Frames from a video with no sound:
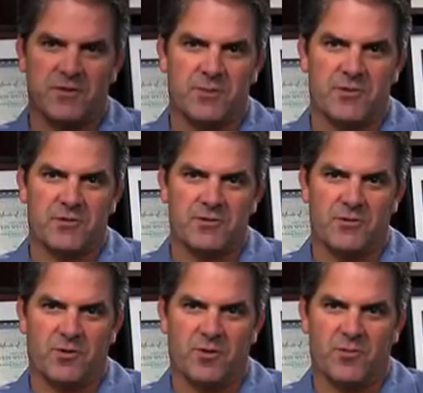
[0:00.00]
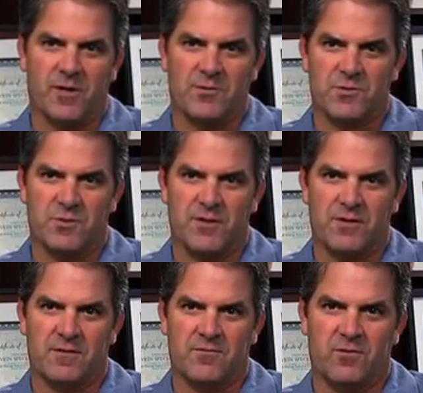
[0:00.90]
specialist at Royal Palm
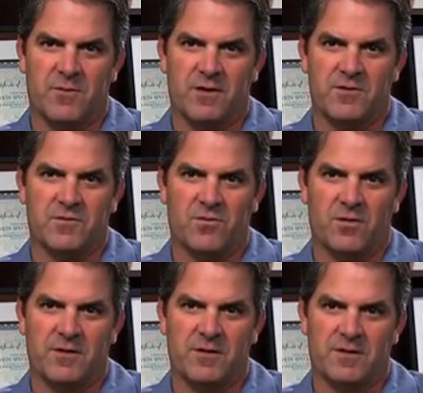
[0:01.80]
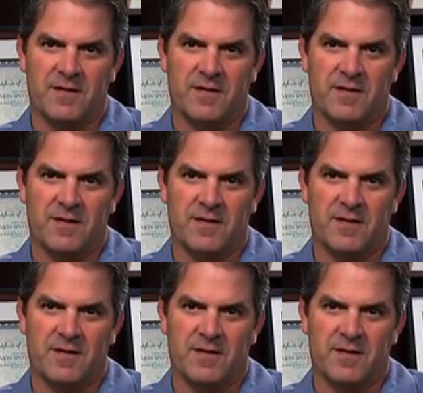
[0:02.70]
Square in Fort Myers, Florida.